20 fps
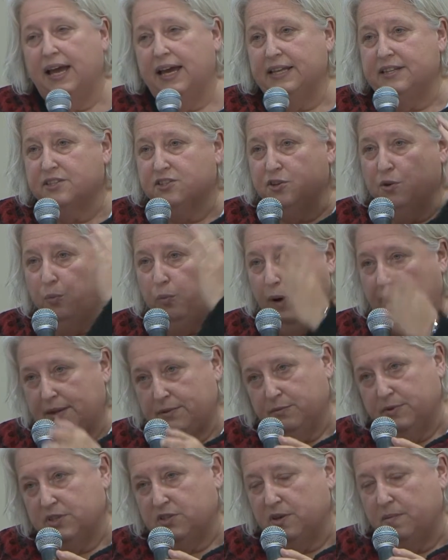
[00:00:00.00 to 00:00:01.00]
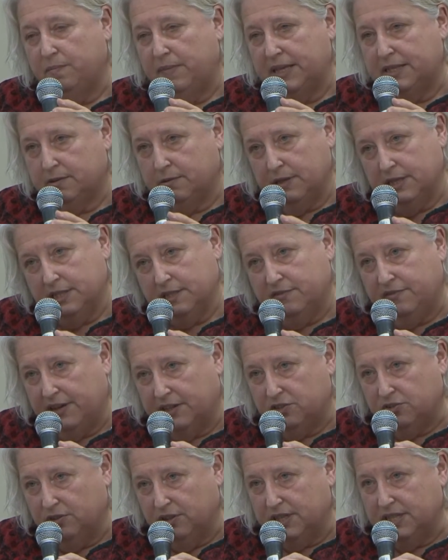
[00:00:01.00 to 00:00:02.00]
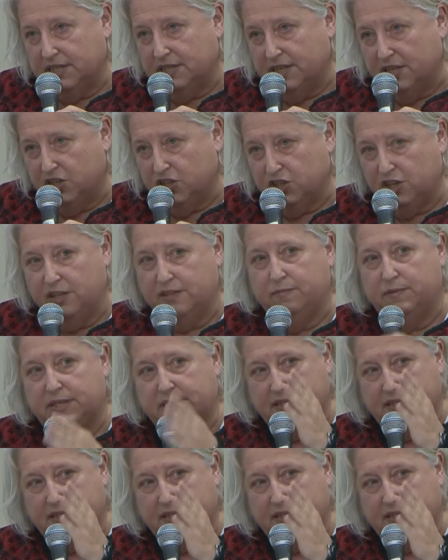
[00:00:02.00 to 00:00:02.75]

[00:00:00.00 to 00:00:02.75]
and the one with the matrix factorization